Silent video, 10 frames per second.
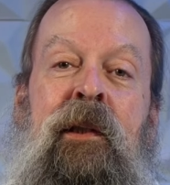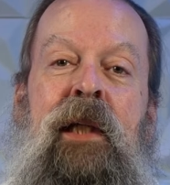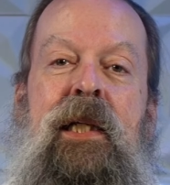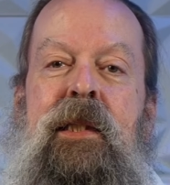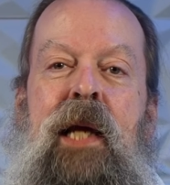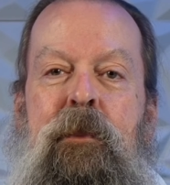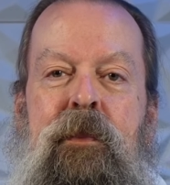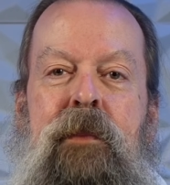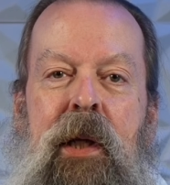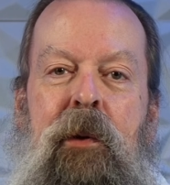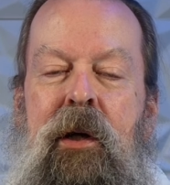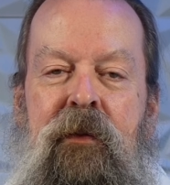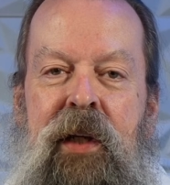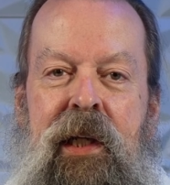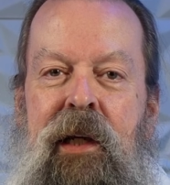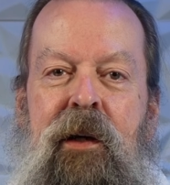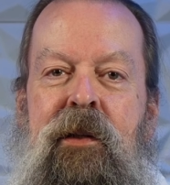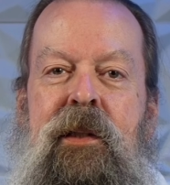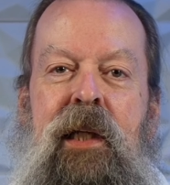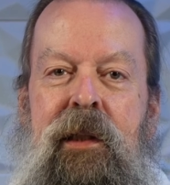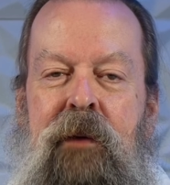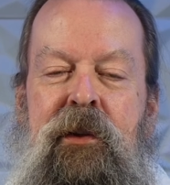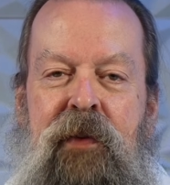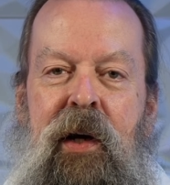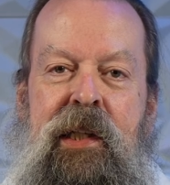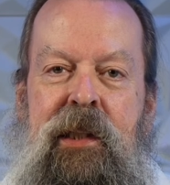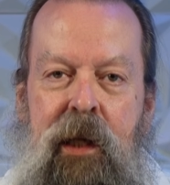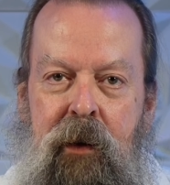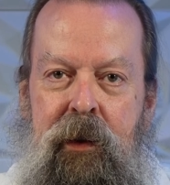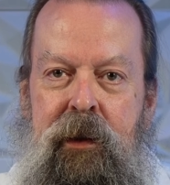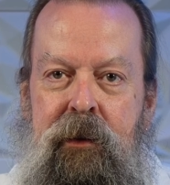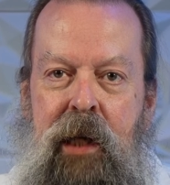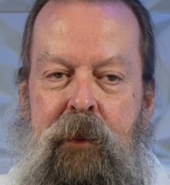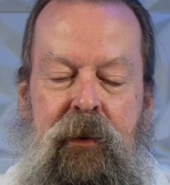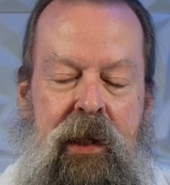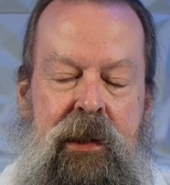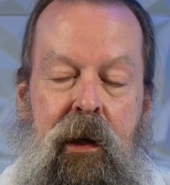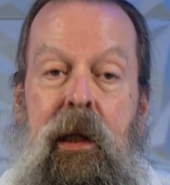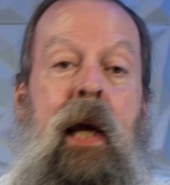except there were no videos and it was very slow and you typed very slowly.